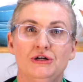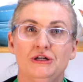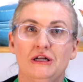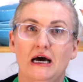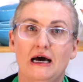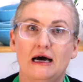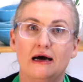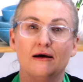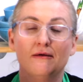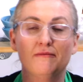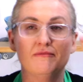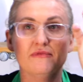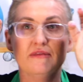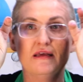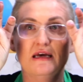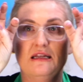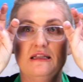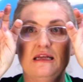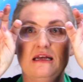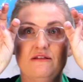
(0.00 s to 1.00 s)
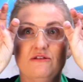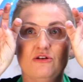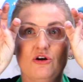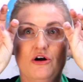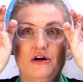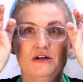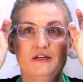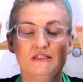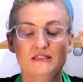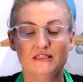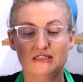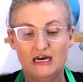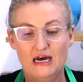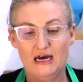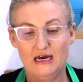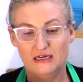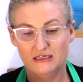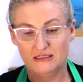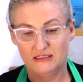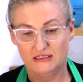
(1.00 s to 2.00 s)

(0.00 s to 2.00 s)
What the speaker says: that it's going to start